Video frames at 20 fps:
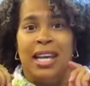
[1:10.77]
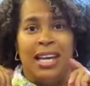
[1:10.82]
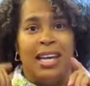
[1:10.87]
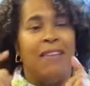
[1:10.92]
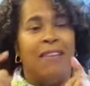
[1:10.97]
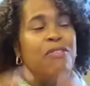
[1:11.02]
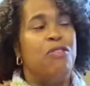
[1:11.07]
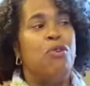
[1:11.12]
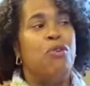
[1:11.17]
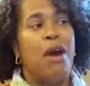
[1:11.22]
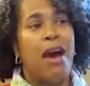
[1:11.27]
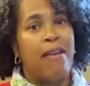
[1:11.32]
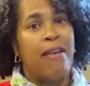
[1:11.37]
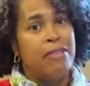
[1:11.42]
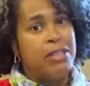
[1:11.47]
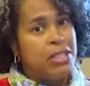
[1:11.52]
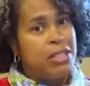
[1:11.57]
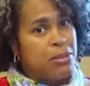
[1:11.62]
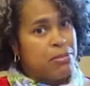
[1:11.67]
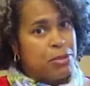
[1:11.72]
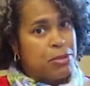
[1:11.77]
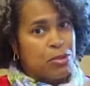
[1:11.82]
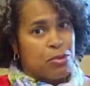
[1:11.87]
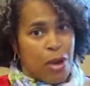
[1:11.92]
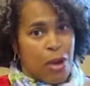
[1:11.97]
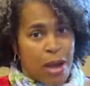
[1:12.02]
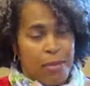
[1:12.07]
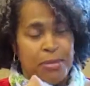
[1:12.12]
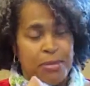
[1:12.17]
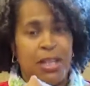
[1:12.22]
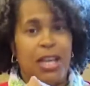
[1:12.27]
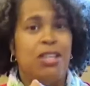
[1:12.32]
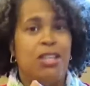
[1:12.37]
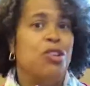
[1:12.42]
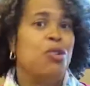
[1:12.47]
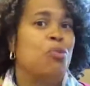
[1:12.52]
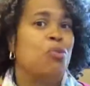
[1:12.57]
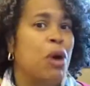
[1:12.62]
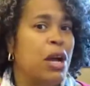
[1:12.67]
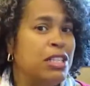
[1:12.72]
if you haven't subscribed yet and
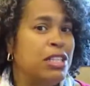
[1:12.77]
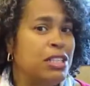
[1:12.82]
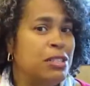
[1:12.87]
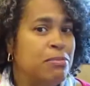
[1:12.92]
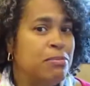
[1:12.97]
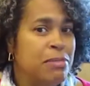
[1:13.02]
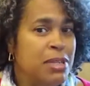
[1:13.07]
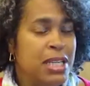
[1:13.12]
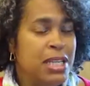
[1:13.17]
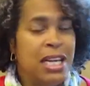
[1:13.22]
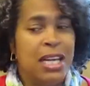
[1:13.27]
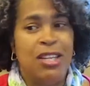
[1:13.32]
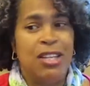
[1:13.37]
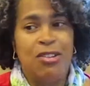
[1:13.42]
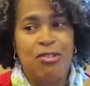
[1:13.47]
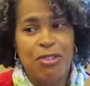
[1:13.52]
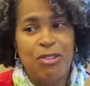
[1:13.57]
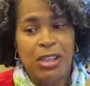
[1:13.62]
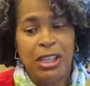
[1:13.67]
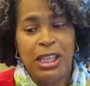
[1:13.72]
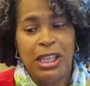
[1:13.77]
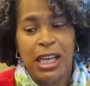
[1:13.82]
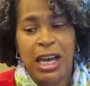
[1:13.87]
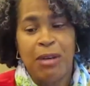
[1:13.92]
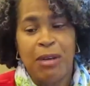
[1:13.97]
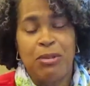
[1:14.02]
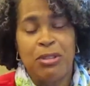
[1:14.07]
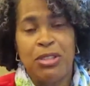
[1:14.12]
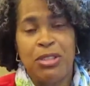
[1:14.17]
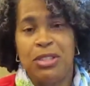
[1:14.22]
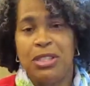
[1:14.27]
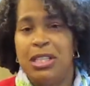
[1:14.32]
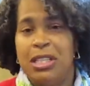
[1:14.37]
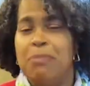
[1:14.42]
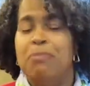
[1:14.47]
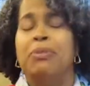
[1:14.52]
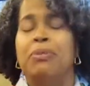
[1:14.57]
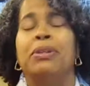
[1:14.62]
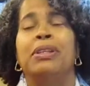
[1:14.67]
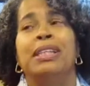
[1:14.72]
you're watching me and you really like what you see,
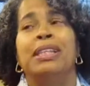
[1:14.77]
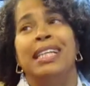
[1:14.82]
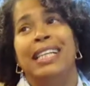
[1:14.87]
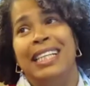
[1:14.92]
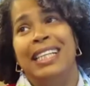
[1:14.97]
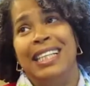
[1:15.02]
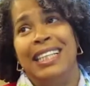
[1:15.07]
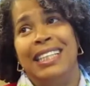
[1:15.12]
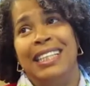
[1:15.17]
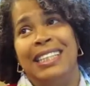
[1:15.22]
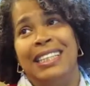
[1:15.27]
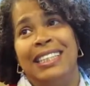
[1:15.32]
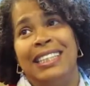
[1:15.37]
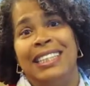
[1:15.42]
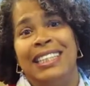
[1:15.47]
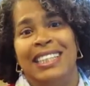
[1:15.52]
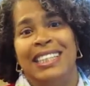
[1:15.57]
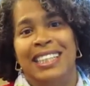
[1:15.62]
please